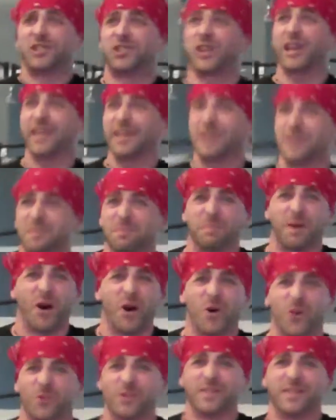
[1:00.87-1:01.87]
chicken
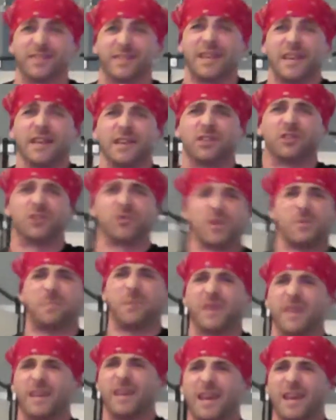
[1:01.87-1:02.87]
bones,
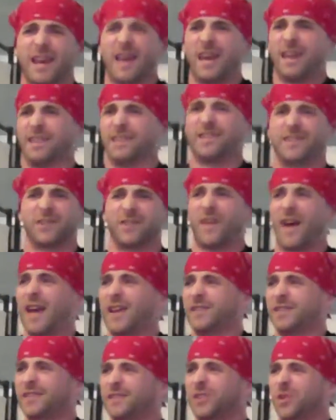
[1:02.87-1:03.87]
drippy ends of
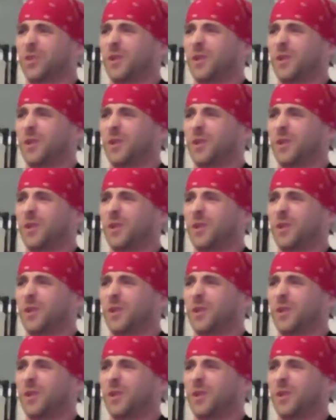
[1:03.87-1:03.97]
ice